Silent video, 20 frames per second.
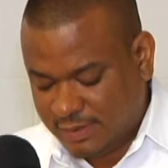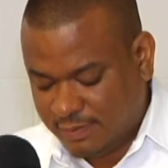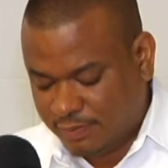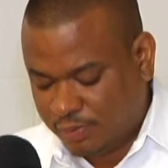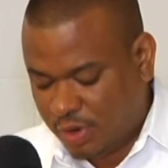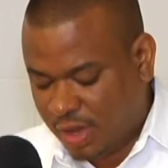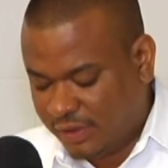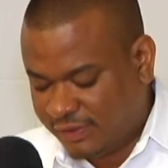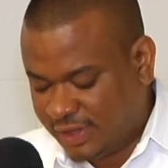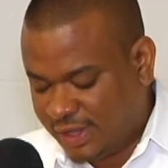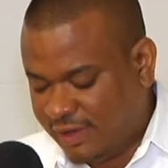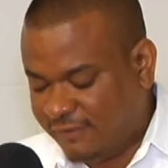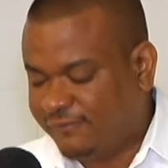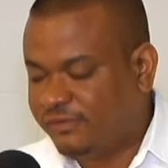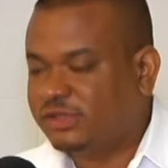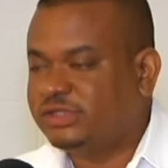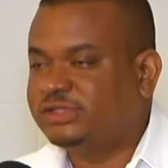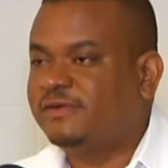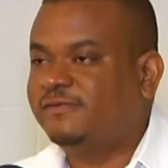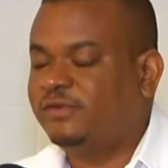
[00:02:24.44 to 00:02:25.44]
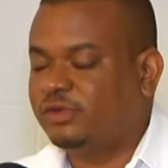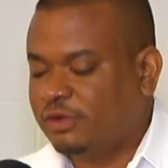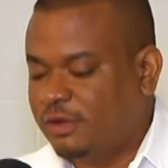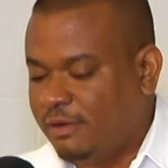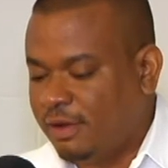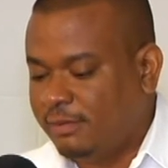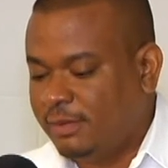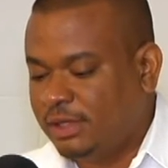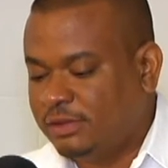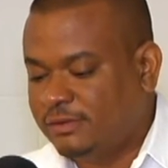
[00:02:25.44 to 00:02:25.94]
the broader efforts of the
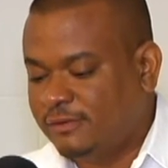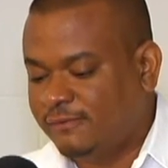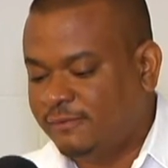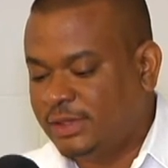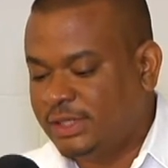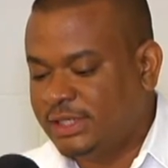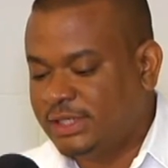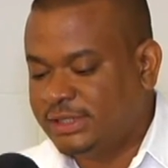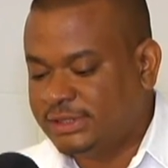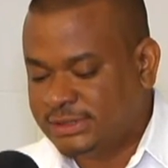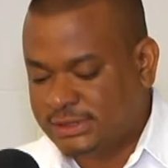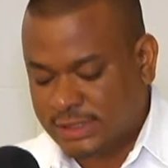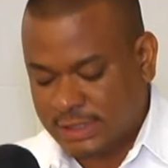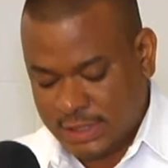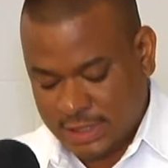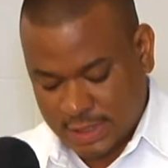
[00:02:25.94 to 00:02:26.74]
government of Belize,